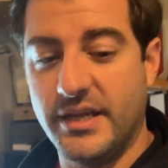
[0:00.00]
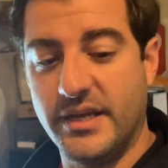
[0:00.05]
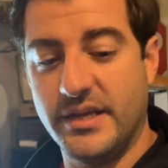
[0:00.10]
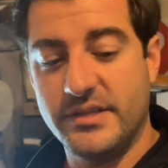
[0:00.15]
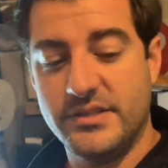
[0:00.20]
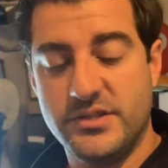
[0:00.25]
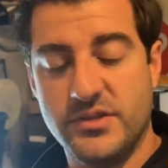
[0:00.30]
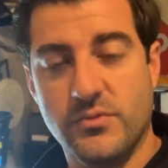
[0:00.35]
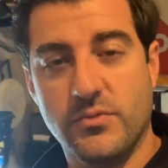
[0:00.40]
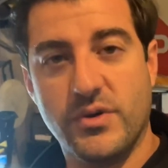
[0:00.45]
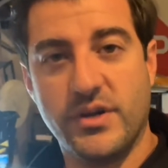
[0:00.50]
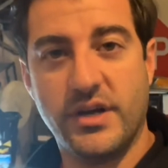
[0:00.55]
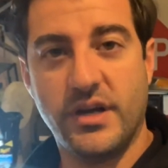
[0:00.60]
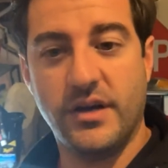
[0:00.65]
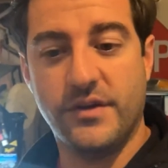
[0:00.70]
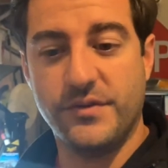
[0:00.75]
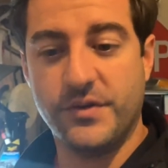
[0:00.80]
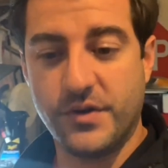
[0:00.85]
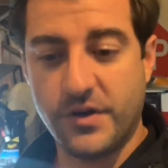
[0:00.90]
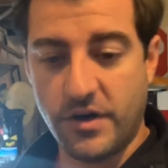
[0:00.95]
into working
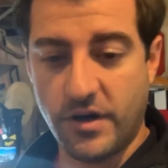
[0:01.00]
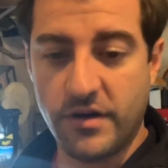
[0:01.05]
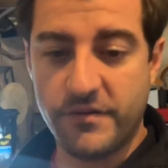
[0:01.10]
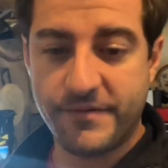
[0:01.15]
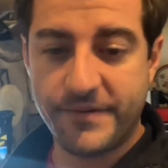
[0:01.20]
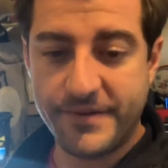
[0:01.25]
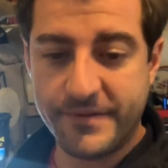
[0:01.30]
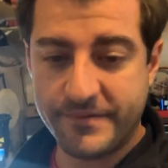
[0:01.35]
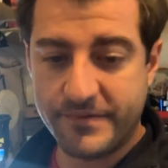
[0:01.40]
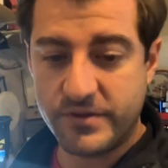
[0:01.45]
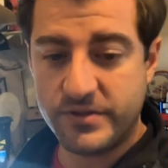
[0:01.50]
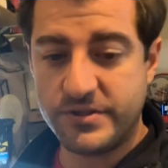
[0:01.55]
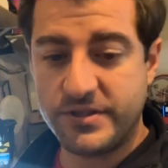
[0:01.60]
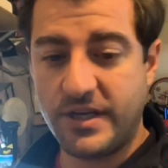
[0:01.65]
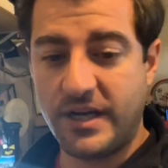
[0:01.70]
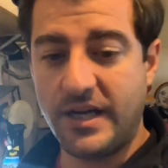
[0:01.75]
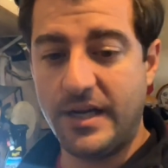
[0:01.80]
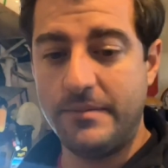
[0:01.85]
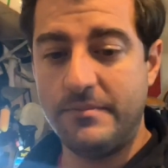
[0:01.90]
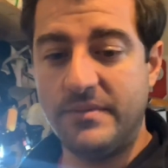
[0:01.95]
on their car for the first
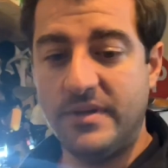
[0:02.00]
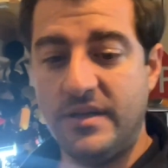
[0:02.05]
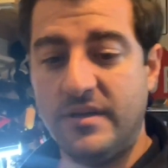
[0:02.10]
time,